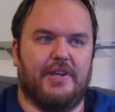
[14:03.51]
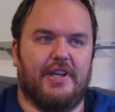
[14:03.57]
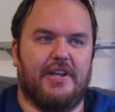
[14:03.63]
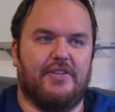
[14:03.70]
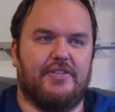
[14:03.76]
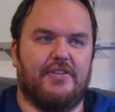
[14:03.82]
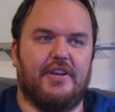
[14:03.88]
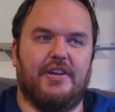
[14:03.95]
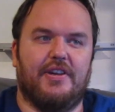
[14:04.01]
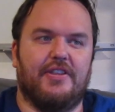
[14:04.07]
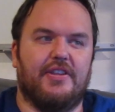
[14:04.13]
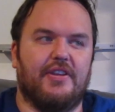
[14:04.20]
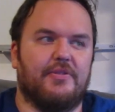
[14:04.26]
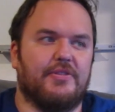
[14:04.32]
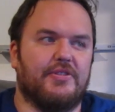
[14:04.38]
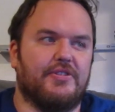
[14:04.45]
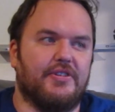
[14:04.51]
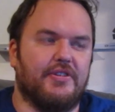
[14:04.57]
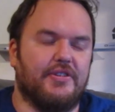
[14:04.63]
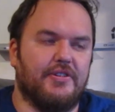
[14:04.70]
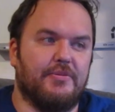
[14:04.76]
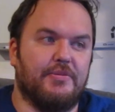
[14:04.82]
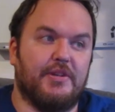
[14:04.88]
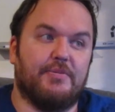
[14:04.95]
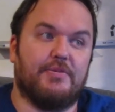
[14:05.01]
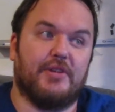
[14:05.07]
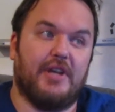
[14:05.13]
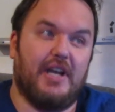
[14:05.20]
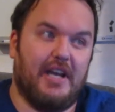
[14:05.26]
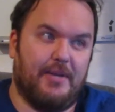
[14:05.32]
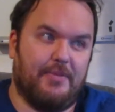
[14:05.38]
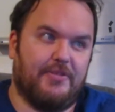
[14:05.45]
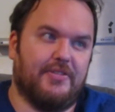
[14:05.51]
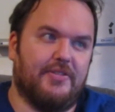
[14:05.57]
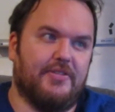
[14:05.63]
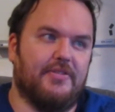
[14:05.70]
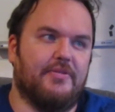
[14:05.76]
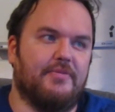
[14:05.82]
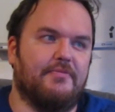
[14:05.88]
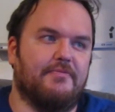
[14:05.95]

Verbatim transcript: I can't say anything for certain, but perhaps.